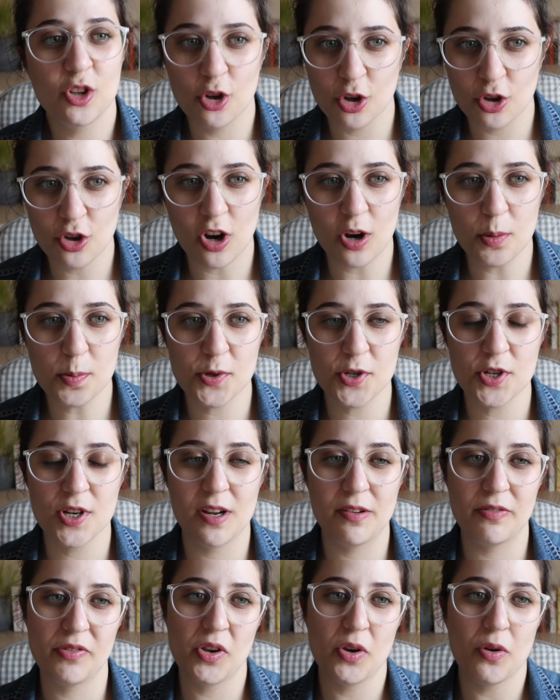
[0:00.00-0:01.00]
Good option
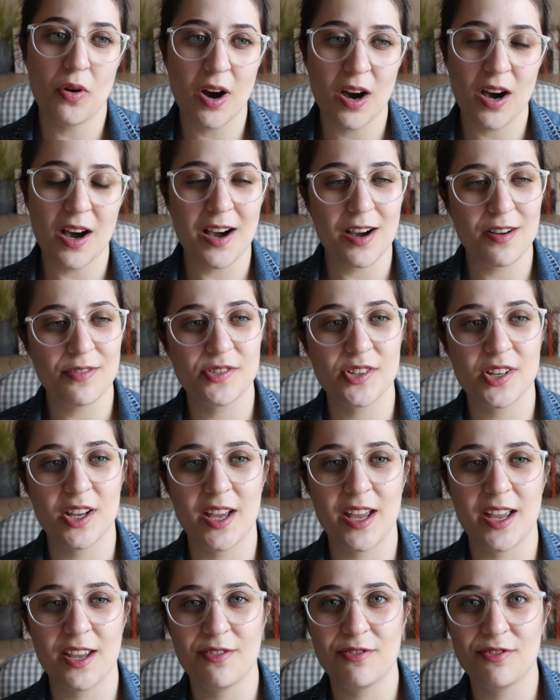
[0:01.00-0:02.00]
if you are
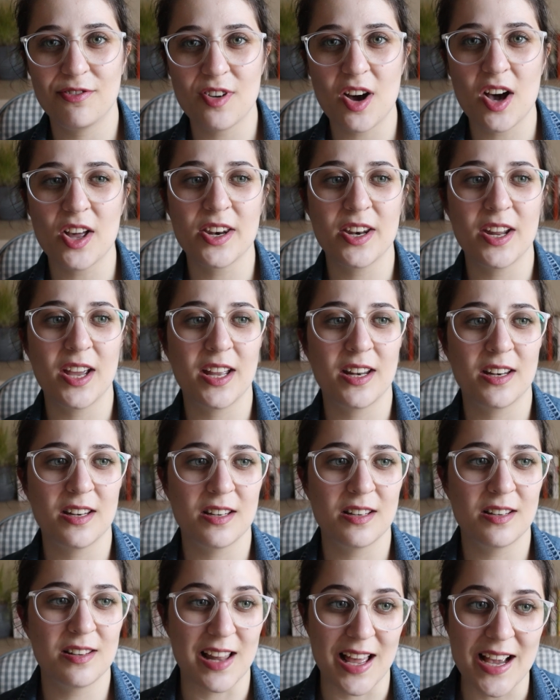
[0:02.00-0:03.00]
after a fun
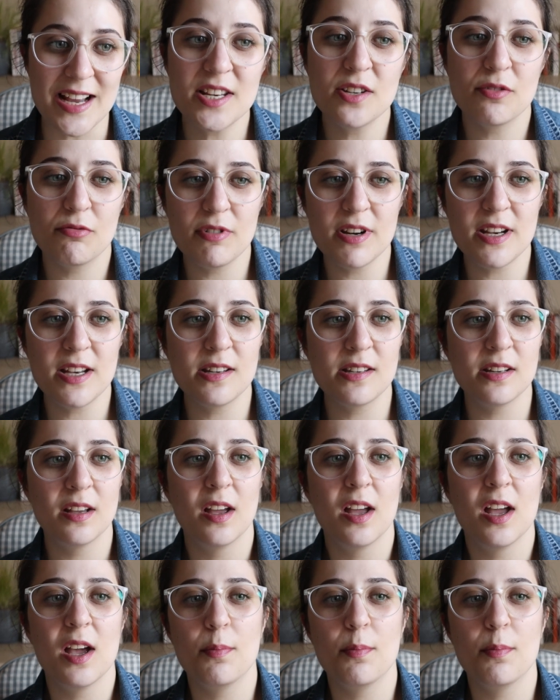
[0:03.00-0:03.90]
and light read,